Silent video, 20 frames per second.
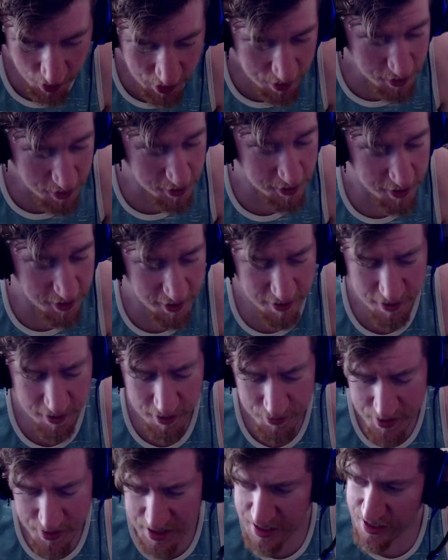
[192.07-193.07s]

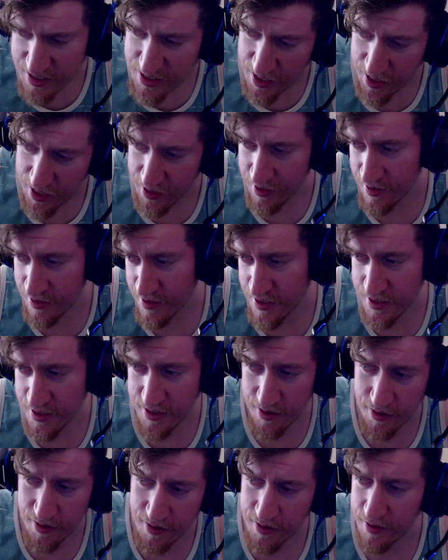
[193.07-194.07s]
Love is setting
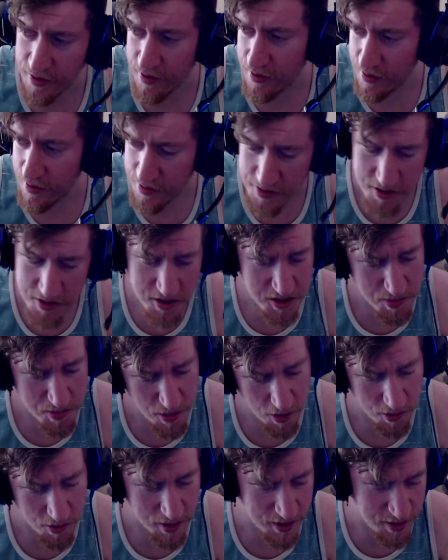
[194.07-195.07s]
sun, it's a
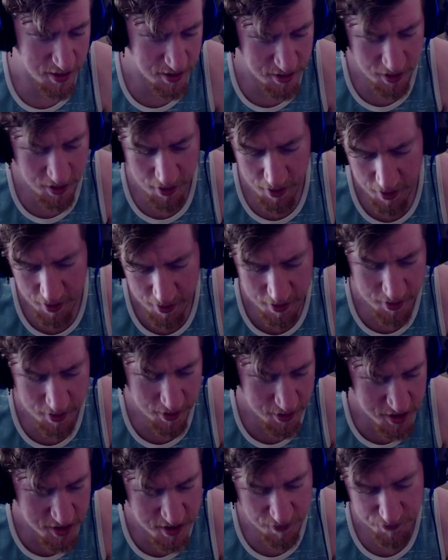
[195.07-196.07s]
smoking gun,
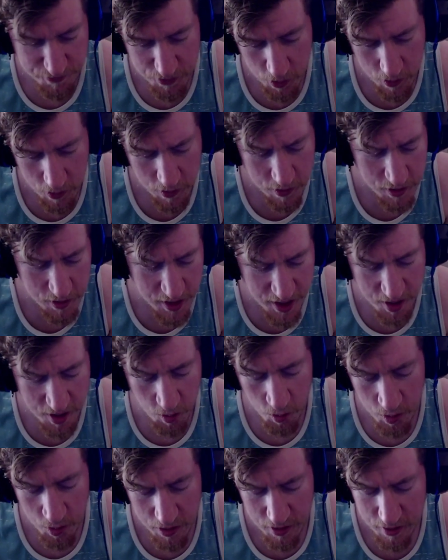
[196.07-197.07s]
it's a four-letter
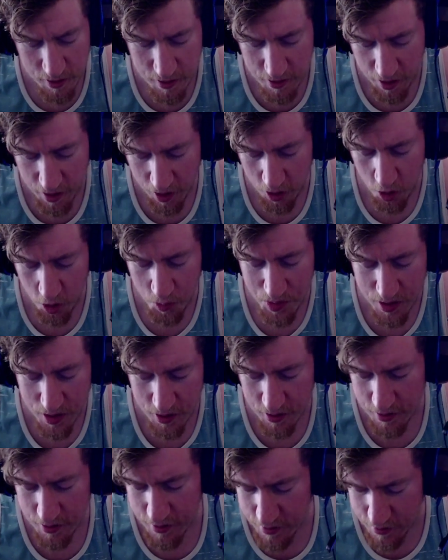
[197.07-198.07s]
word, I hope it
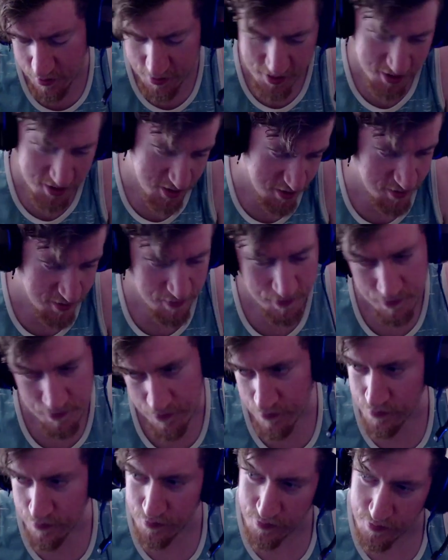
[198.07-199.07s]
hurts.
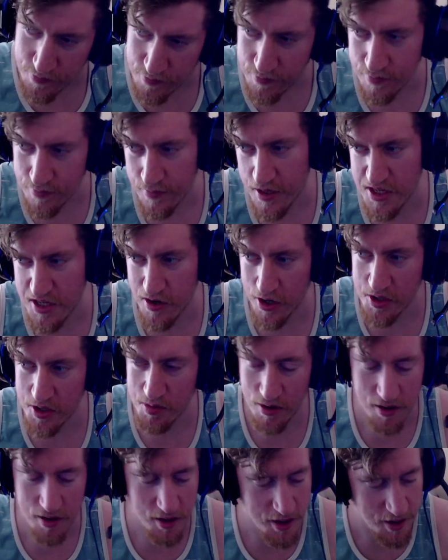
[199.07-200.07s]
Song's
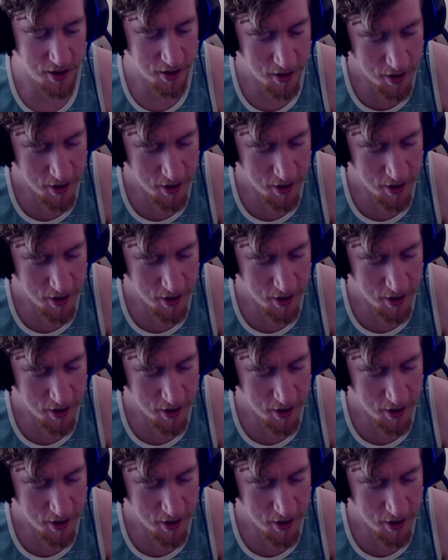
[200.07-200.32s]
pretty lit.